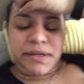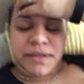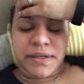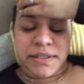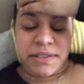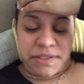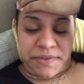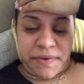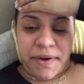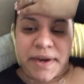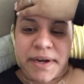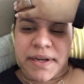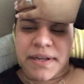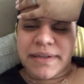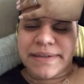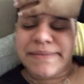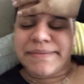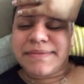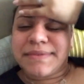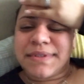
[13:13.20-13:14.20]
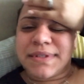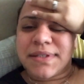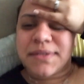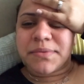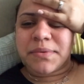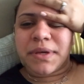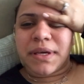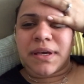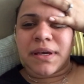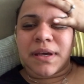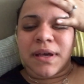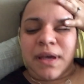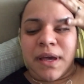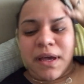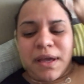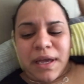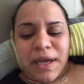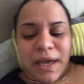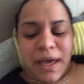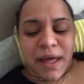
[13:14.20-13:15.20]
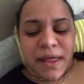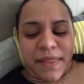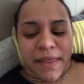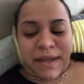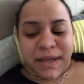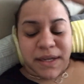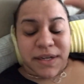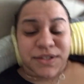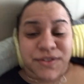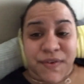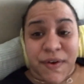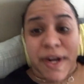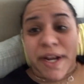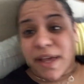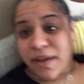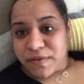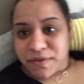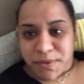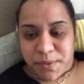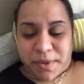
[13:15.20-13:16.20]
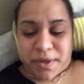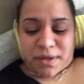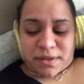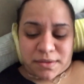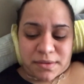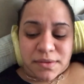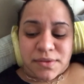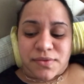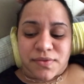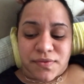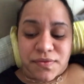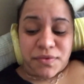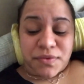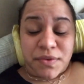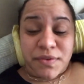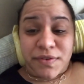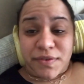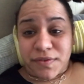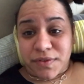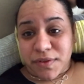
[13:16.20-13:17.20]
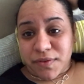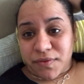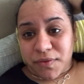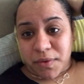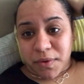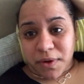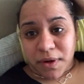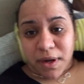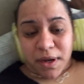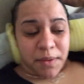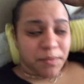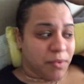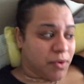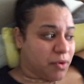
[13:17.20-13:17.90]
it's Friday this week. Thank God it's Friday after work. It's 3.54. I'm